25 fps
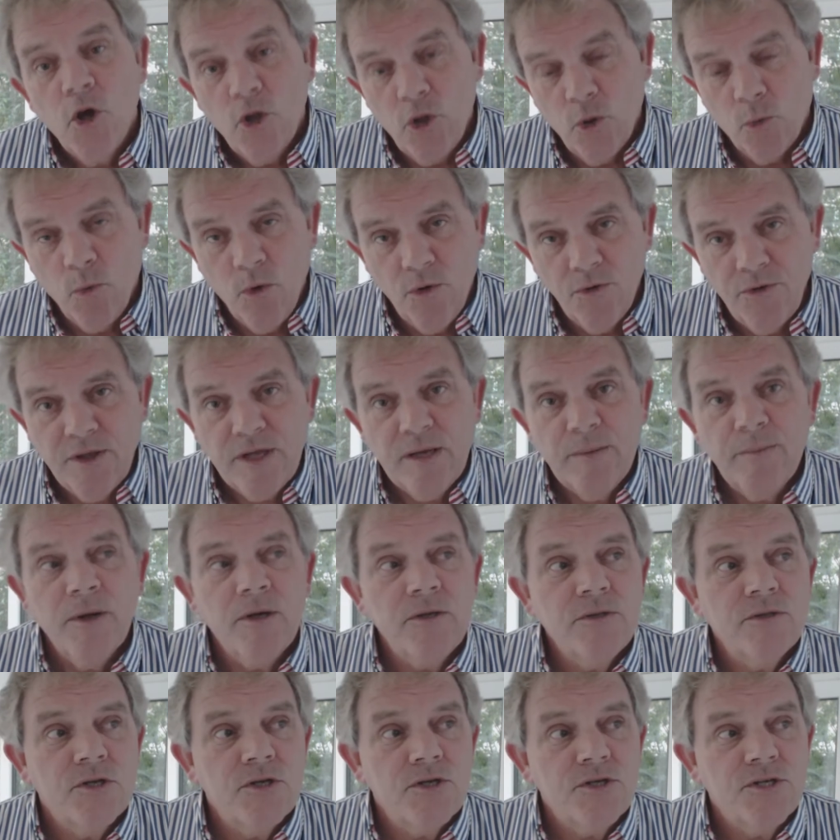The one thing
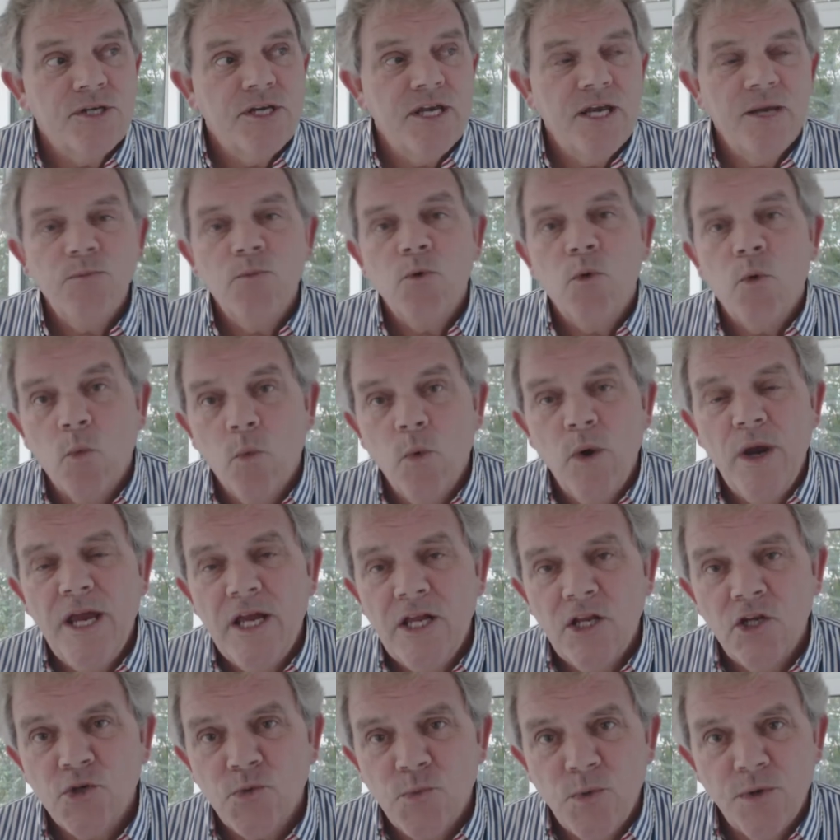about this game,
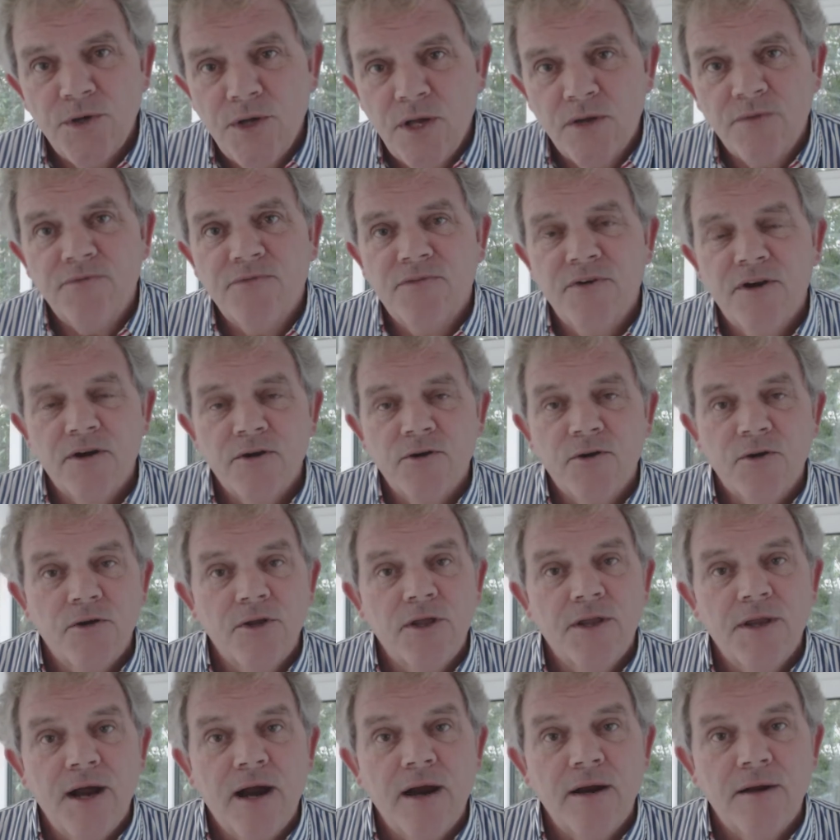Wales will not fear
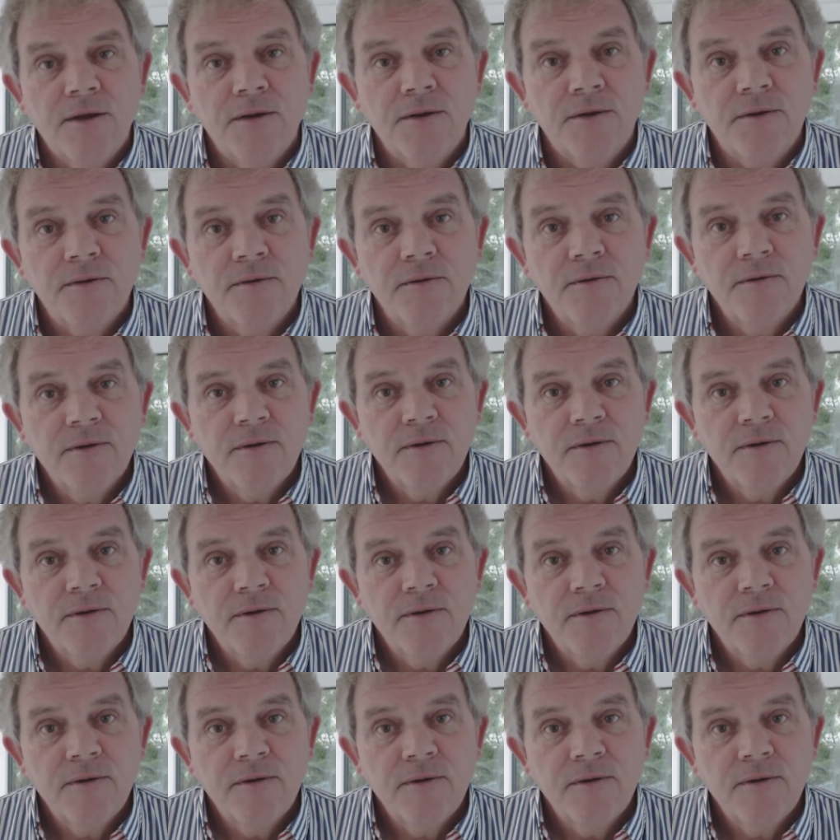Northern Ireland.